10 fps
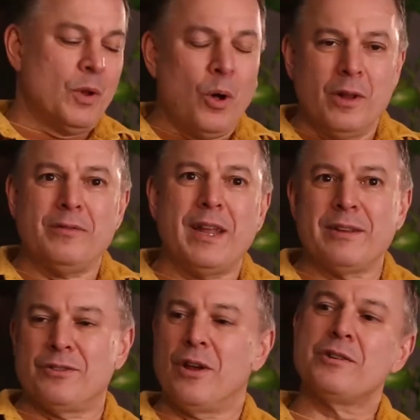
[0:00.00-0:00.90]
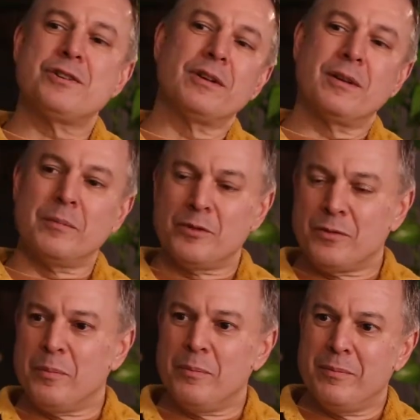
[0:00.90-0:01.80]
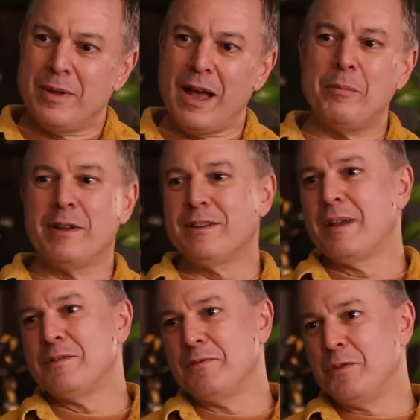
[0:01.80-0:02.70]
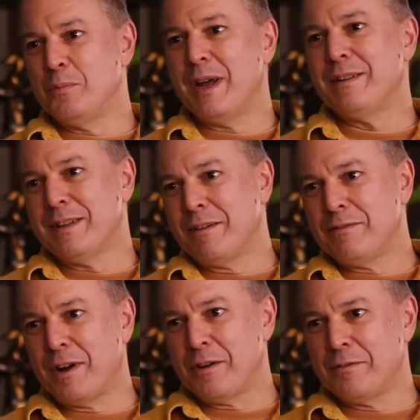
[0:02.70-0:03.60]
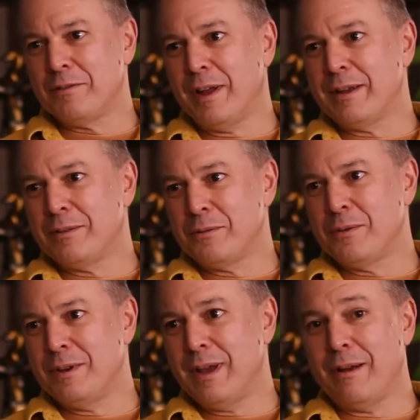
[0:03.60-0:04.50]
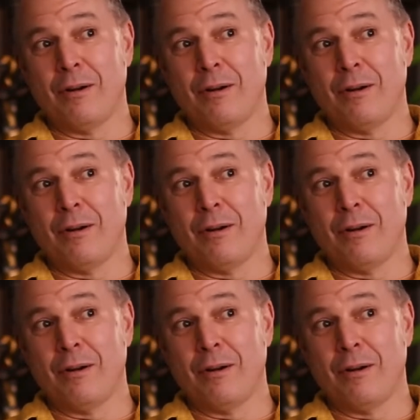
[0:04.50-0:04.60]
all of that exhaustion comes from how many times have you been in that fight or flight through the day,